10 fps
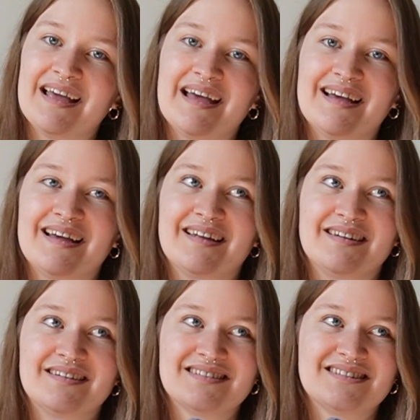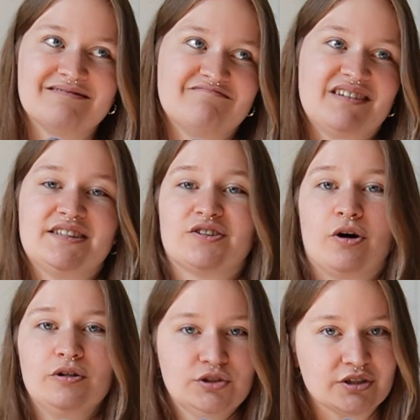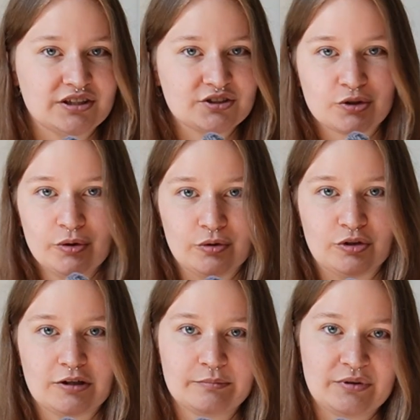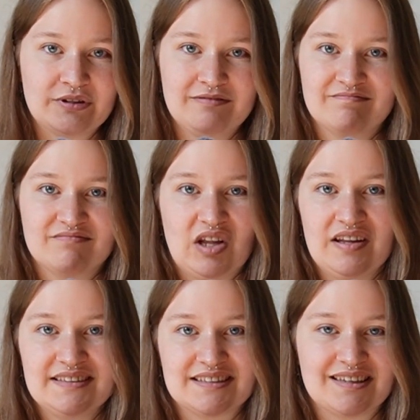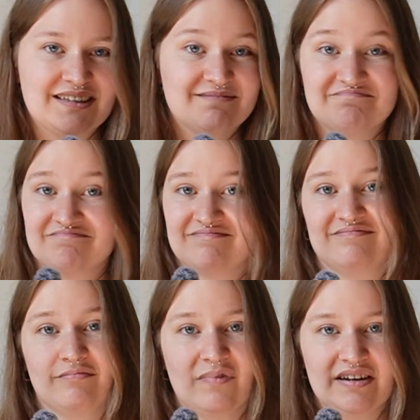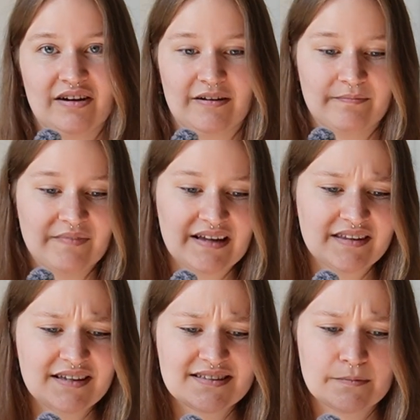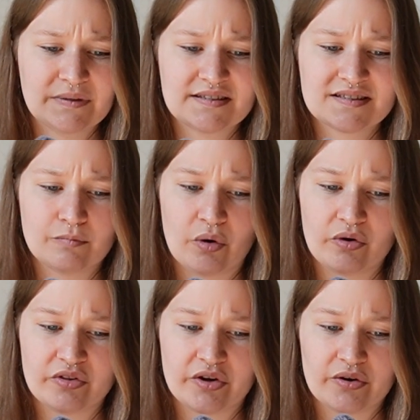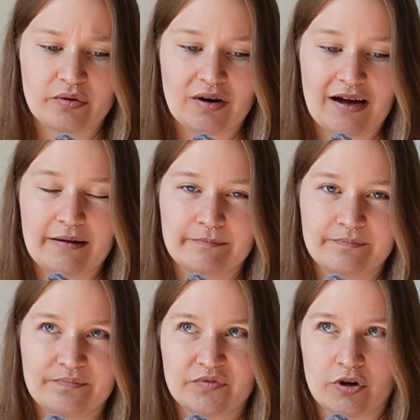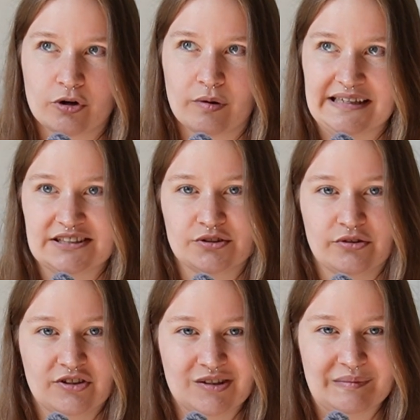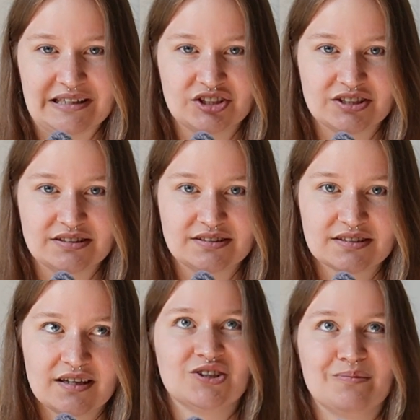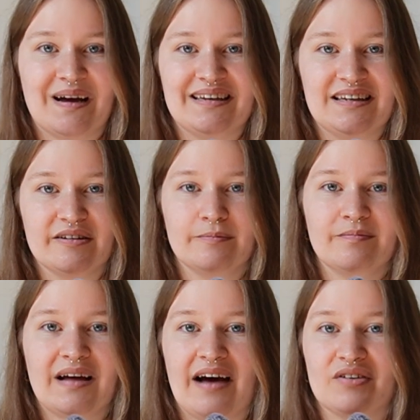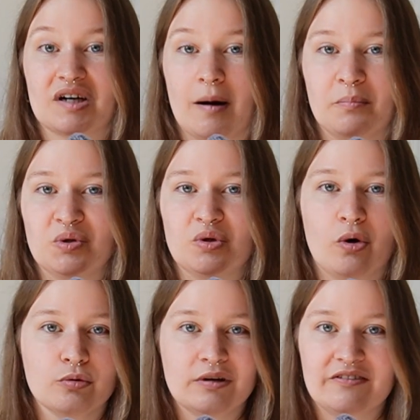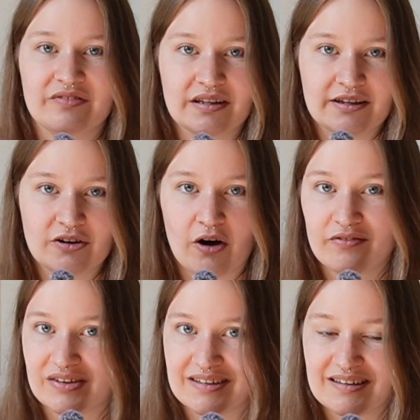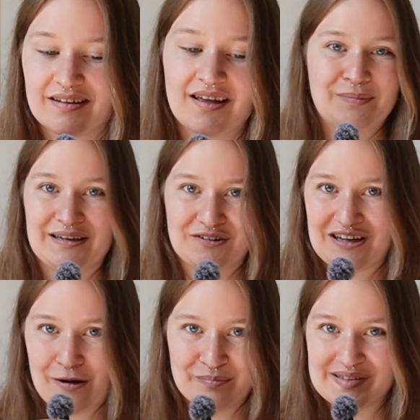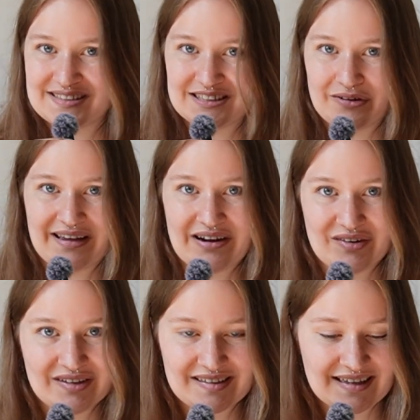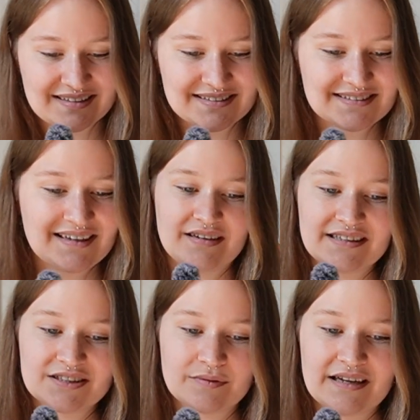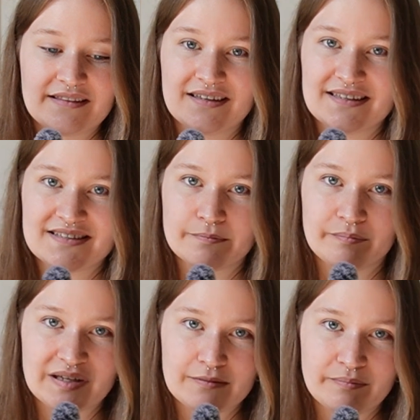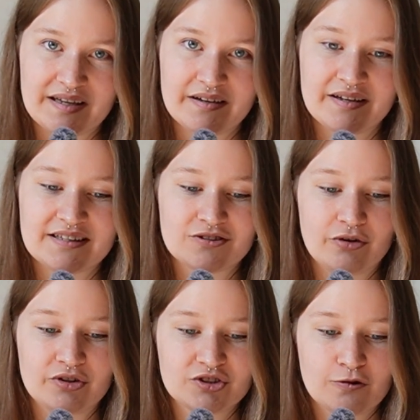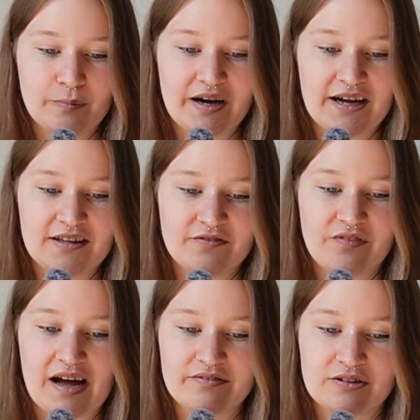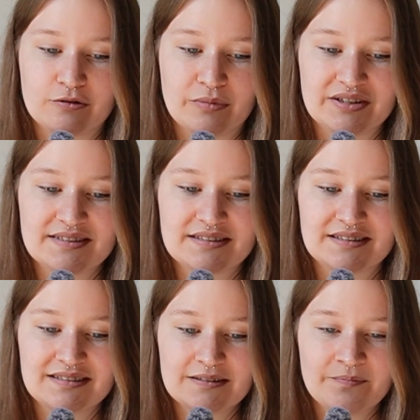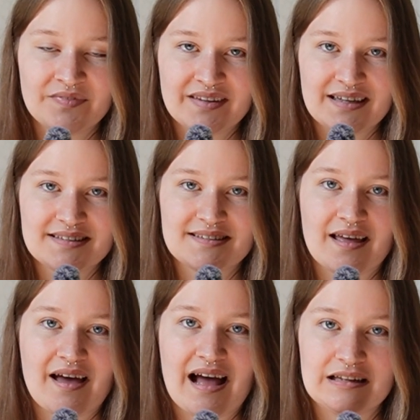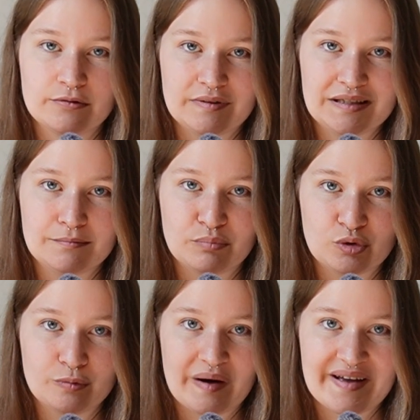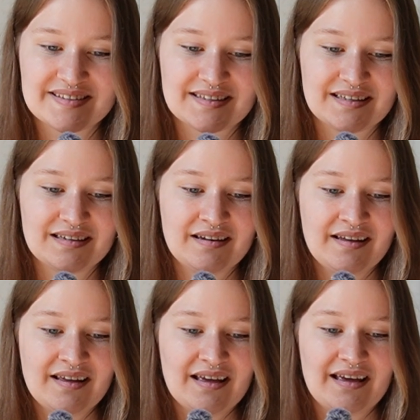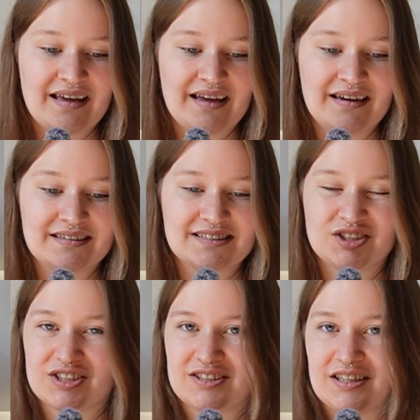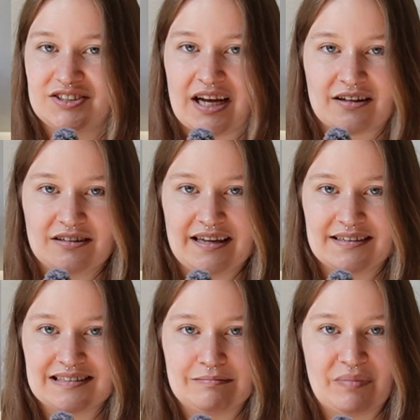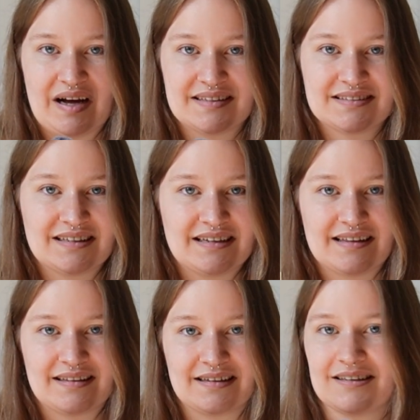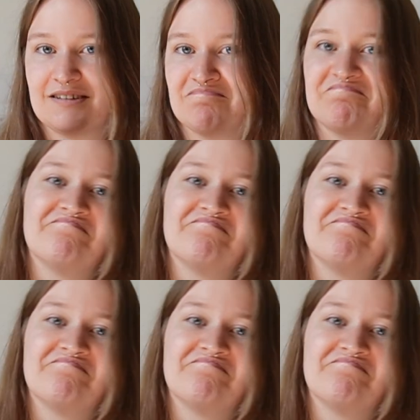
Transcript: And it's a cauldron. It's cool. You can put lollies in it. Why not? I think it's a bit small though. I'm not quite sure the dimensions. So you might need to have a couple or refill it often, depending on how busy your area gets. The next one I think is a bit bigger. It's also by 5 Little Monsters. It's the Halloween Boo Basket. And it's just a jack-o'-lantern basket, I think.